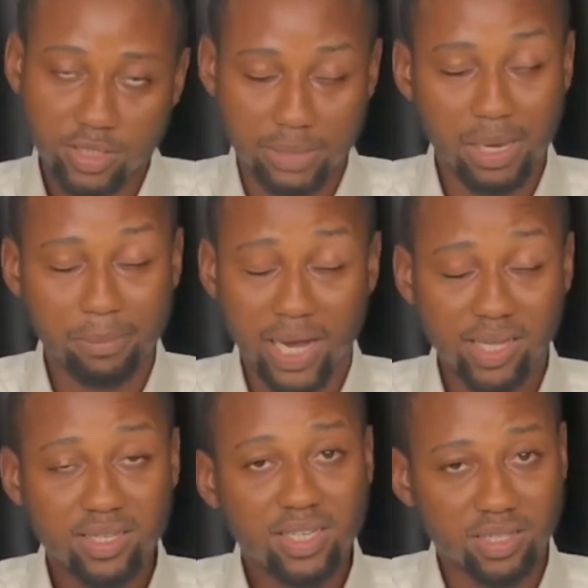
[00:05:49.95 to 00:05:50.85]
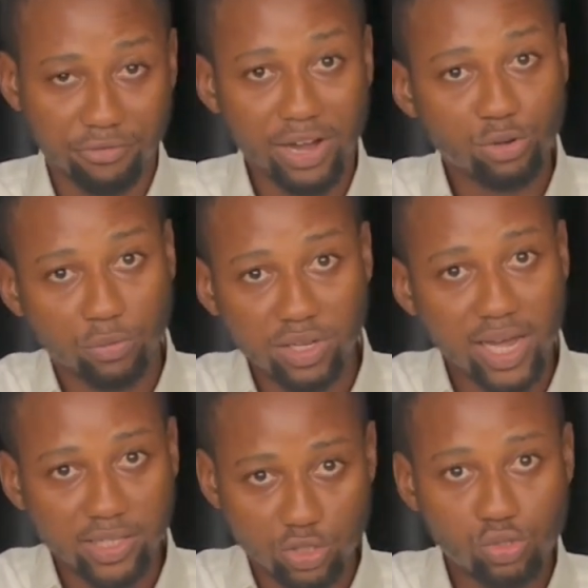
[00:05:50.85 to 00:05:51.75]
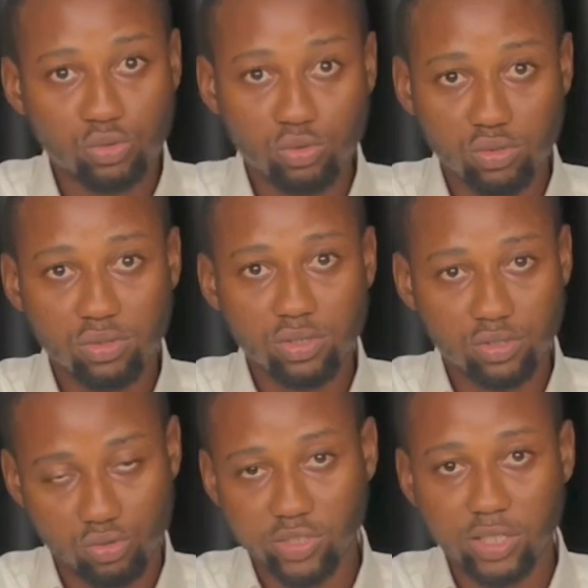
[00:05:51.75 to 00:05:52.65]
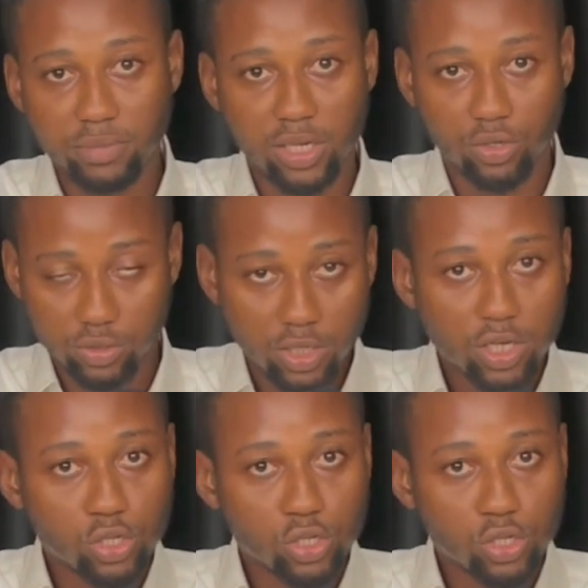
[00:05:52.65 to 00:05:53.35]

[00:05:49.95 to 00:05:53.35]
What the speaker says: Remember, the value of the land is 200 million.